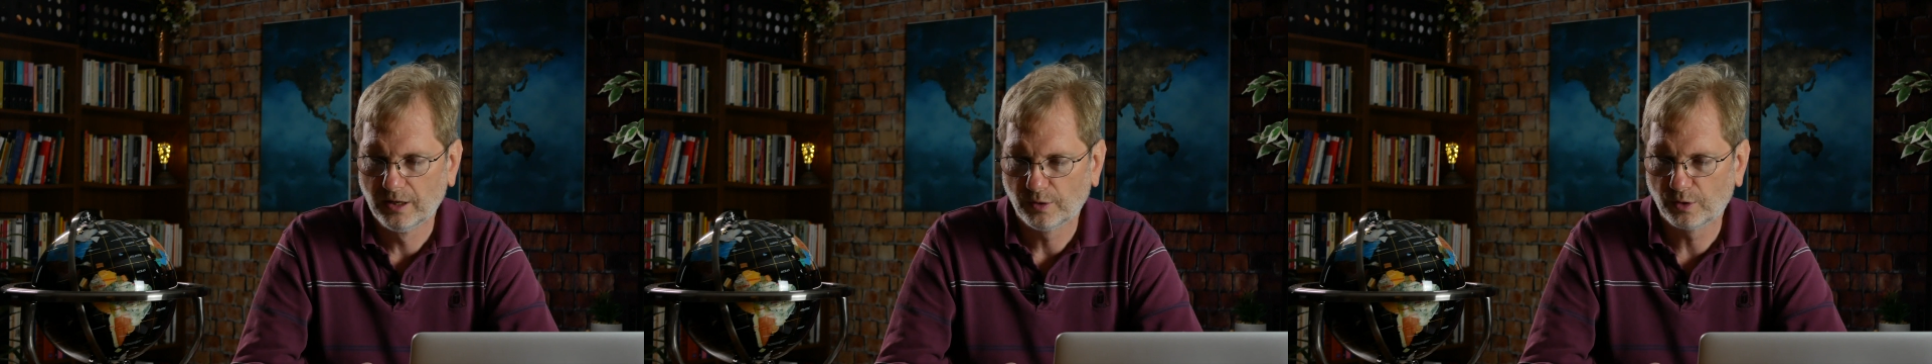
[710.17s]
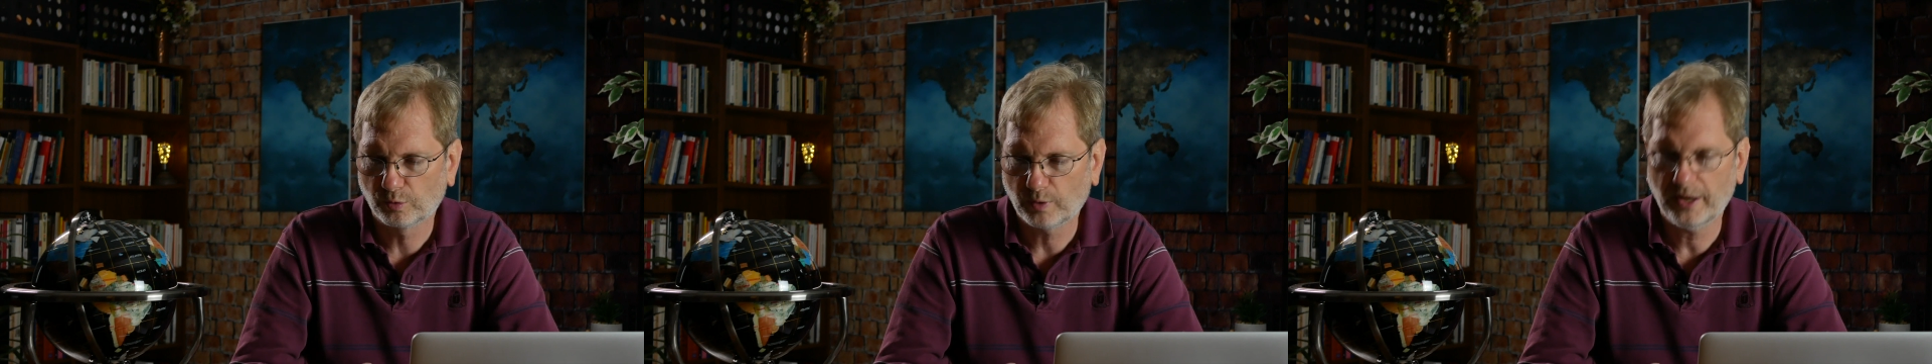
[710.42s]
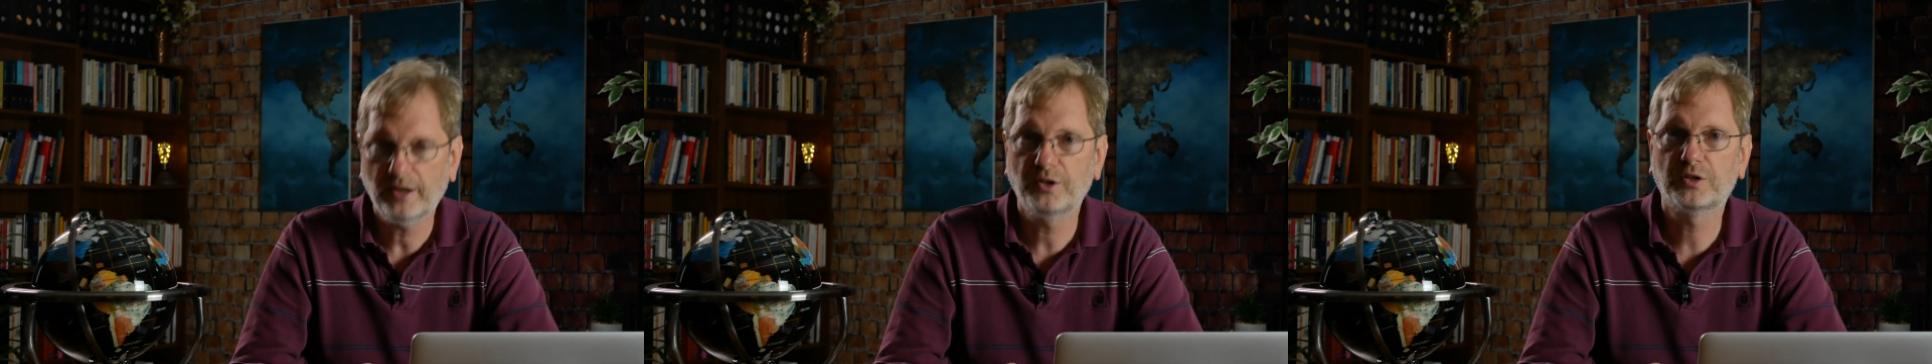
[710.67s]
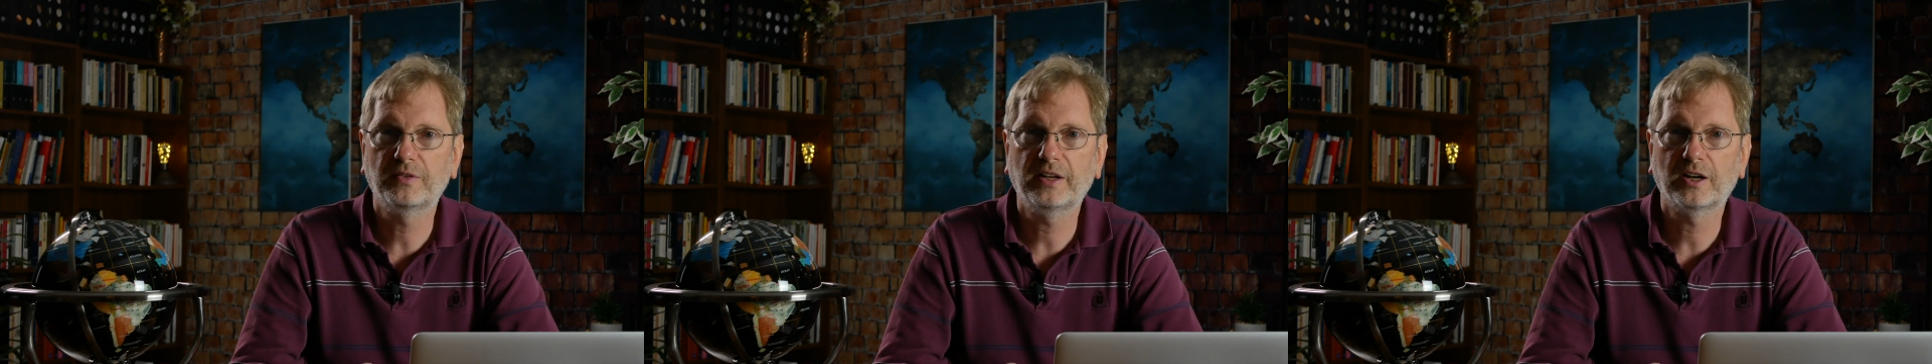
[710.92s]
the
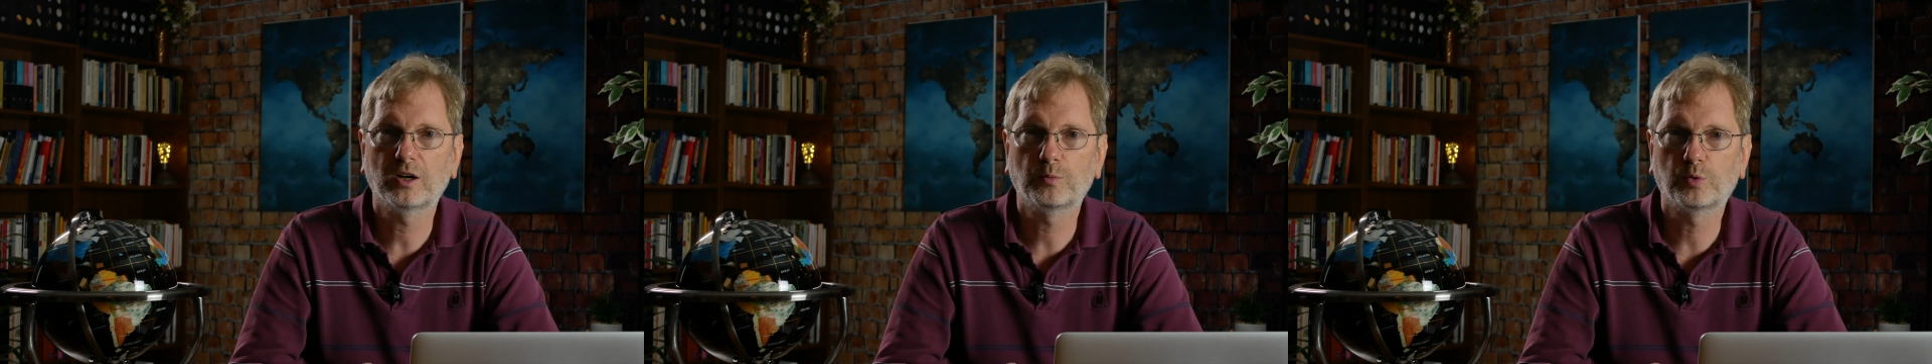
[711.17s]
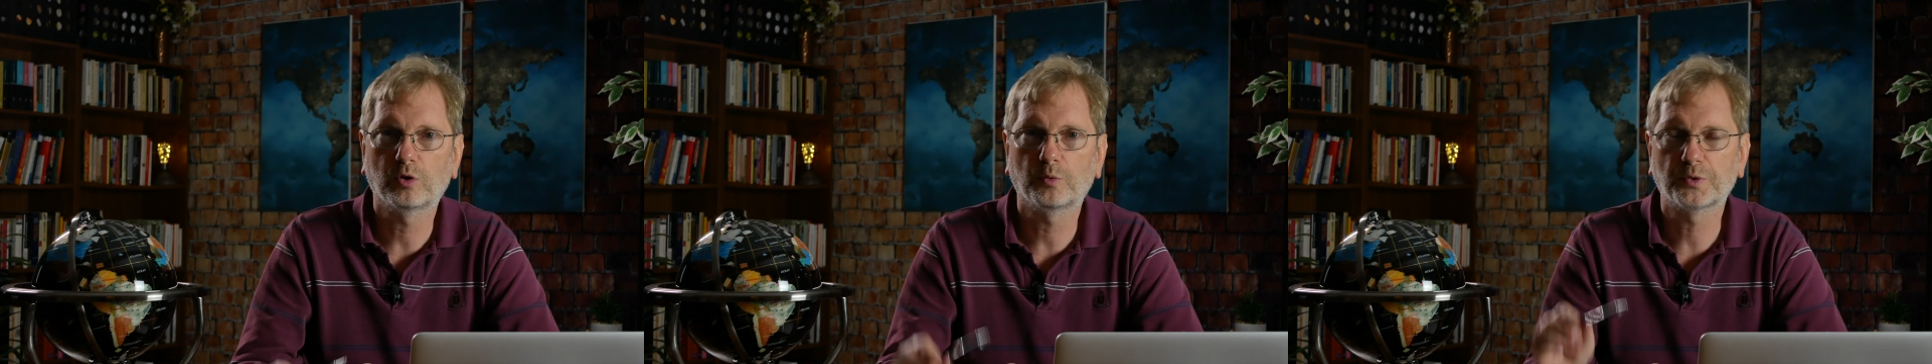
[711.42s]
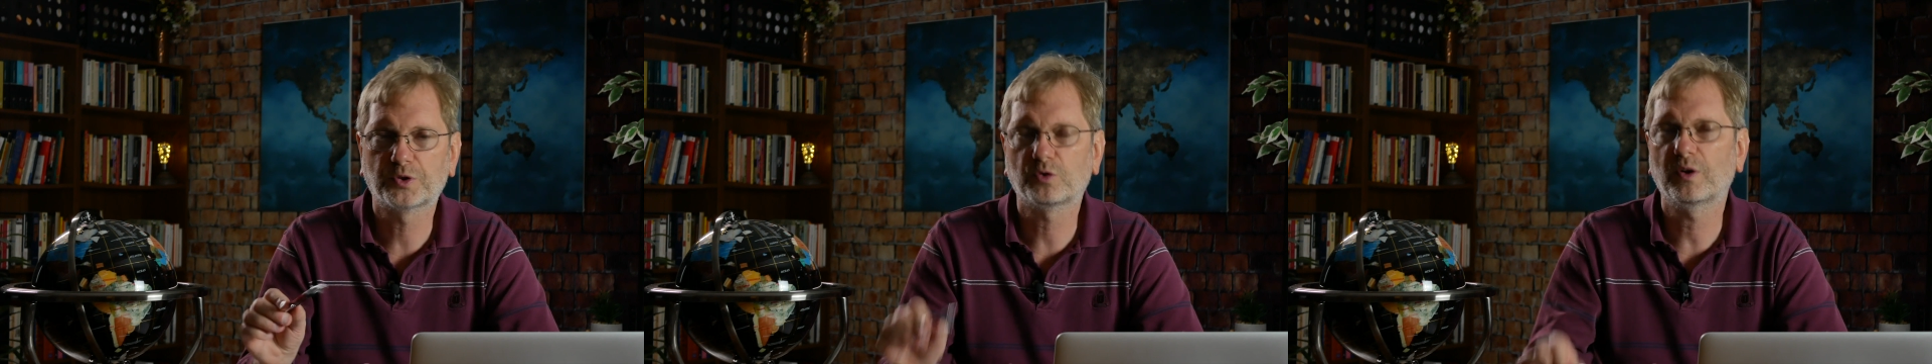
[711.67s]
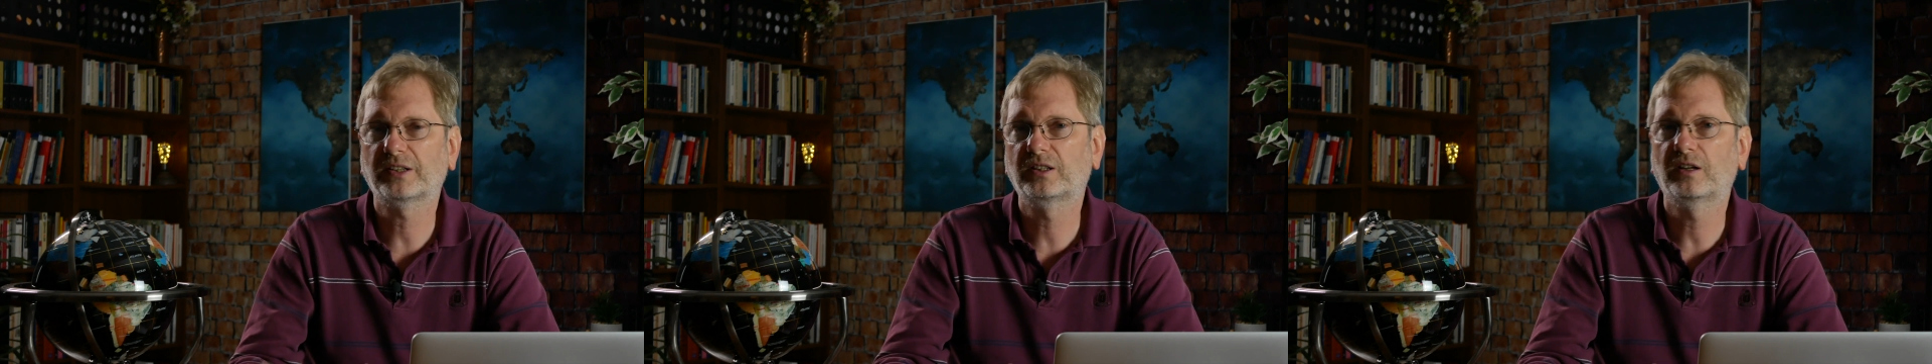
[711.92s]
rage in the Arab world was
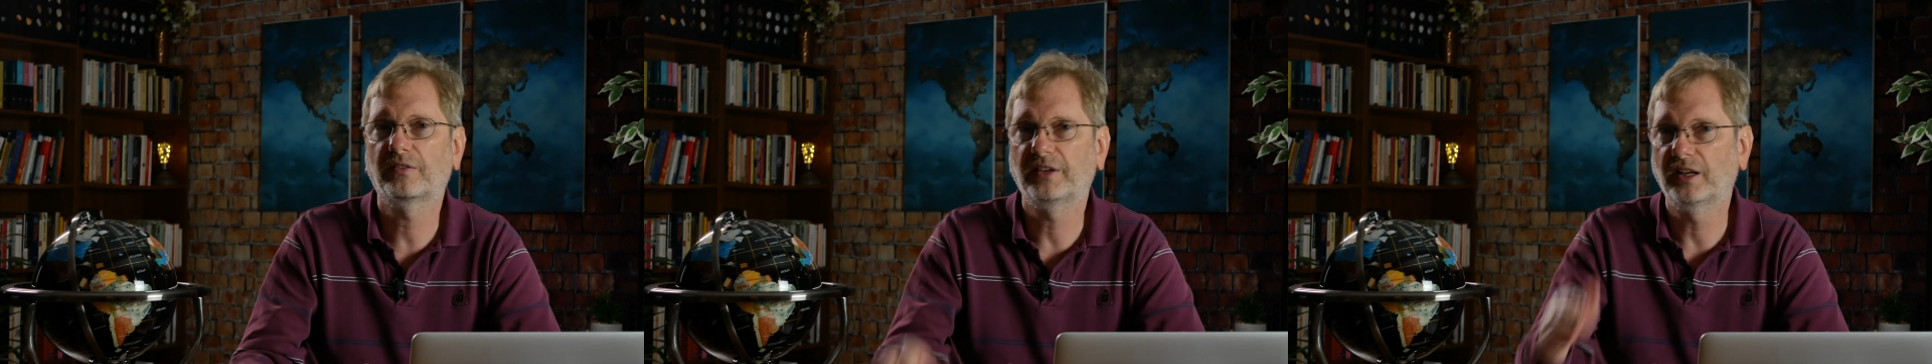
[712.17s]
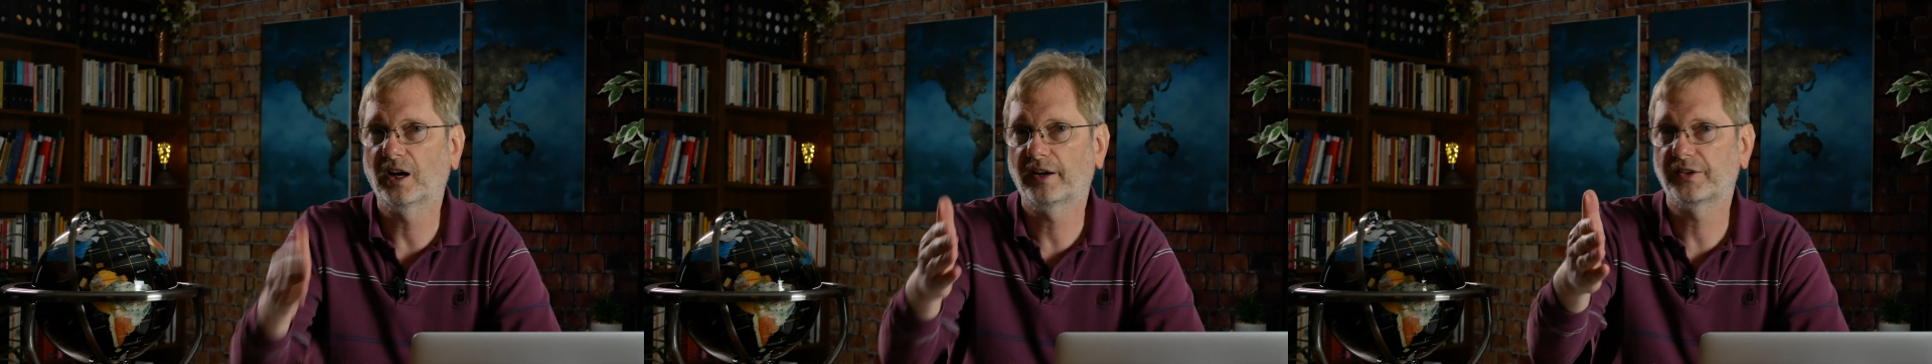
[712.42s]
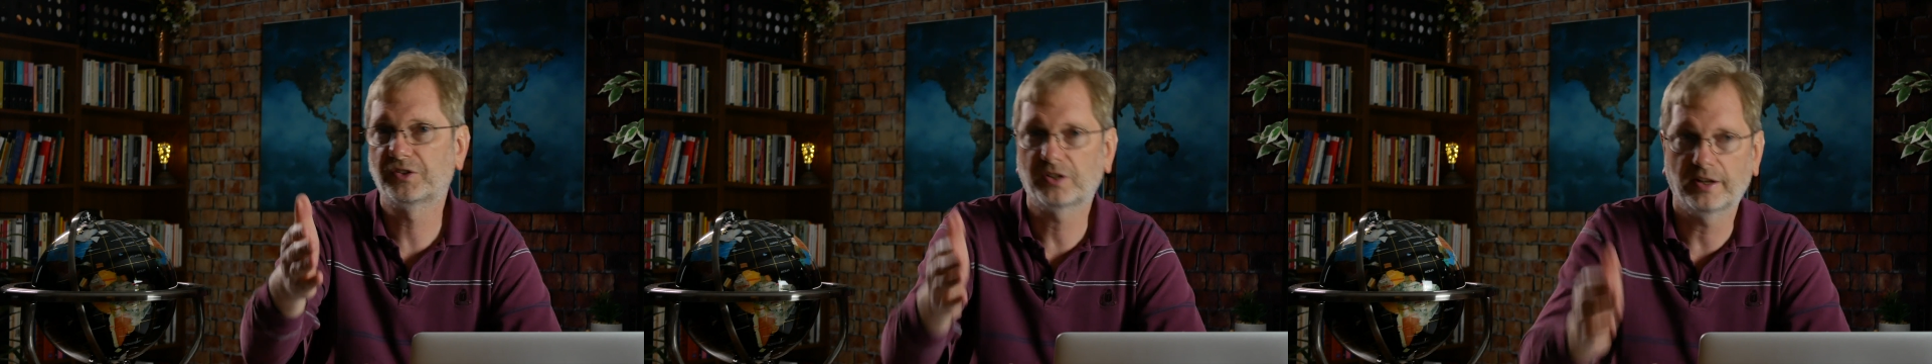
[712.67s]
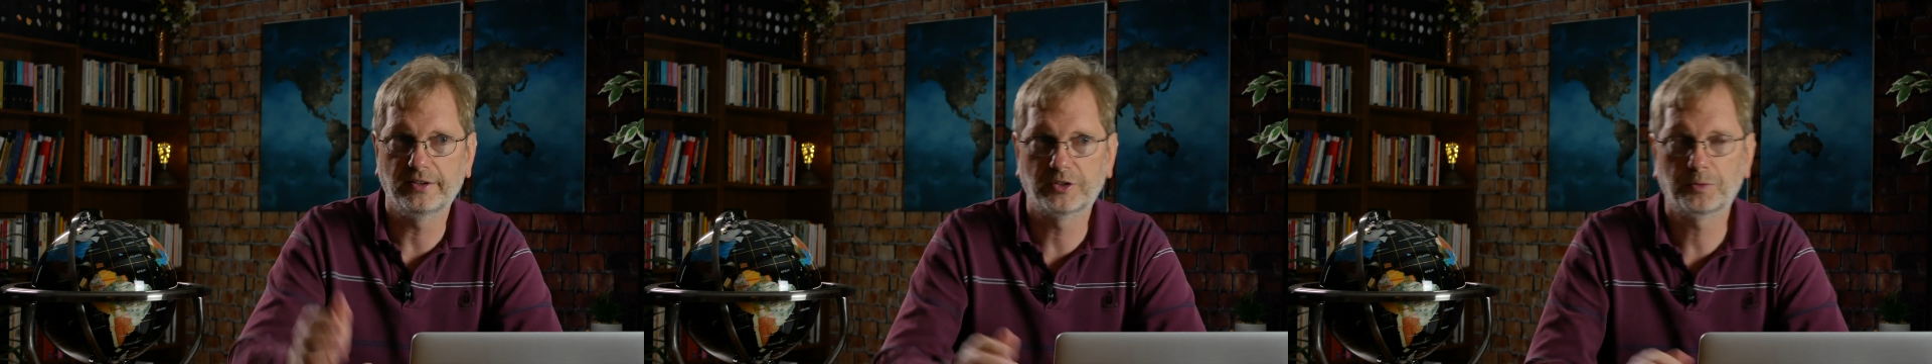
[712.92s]
directed at the United
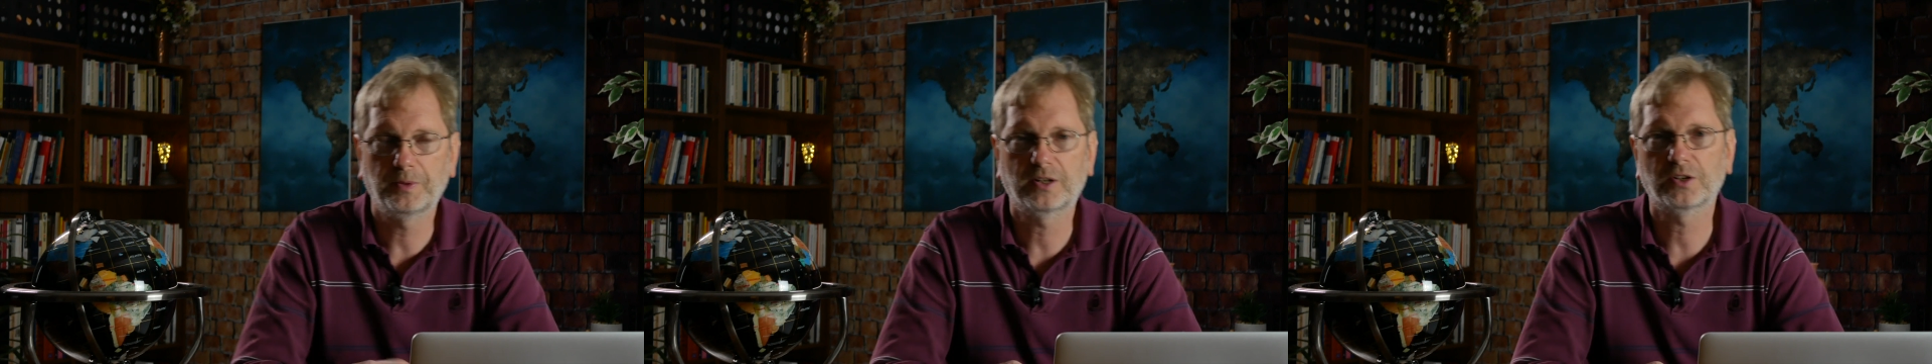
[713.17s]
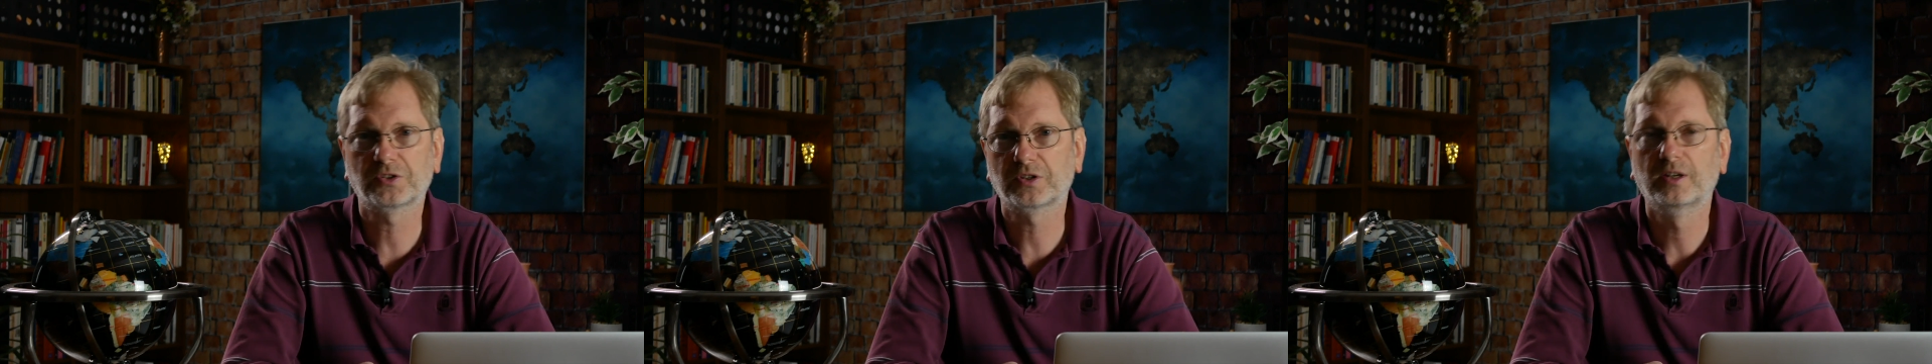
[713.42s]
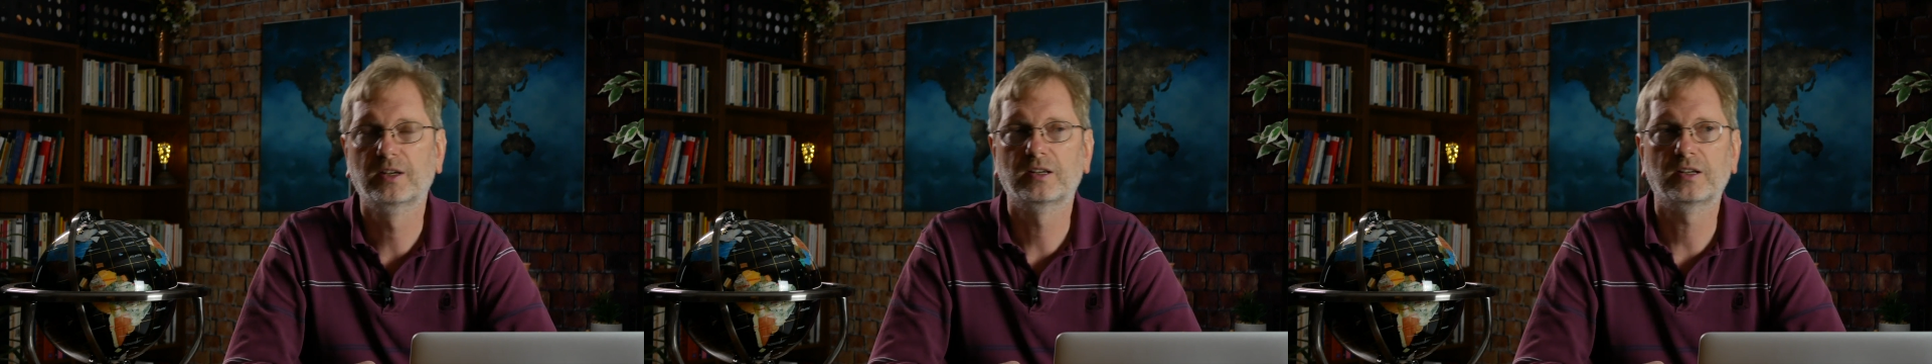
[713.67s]
States because